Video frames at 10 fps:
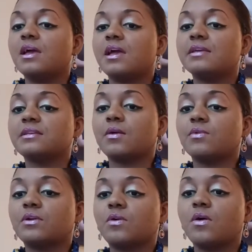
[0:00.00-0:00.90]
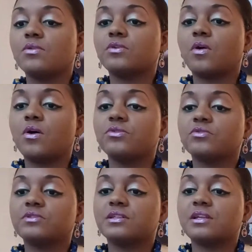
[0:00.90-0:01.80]
As I recall, the
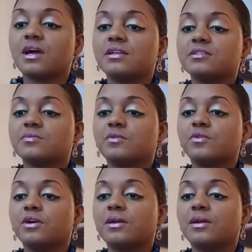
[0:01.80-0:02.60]
author did not explore